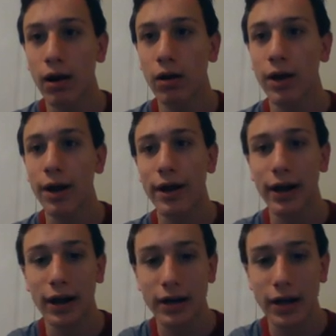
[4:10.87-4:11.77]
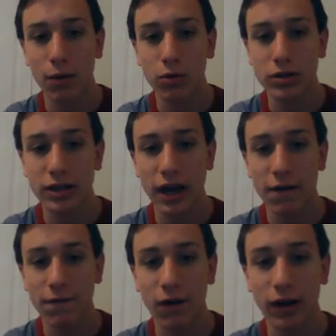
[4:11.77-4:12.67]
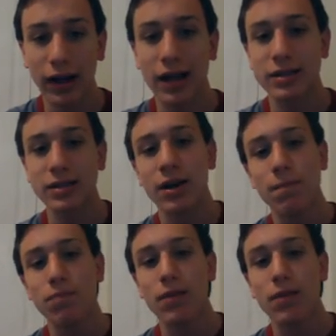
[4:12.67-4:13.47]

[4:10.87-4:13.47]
air getting down. We'll see how far it gets.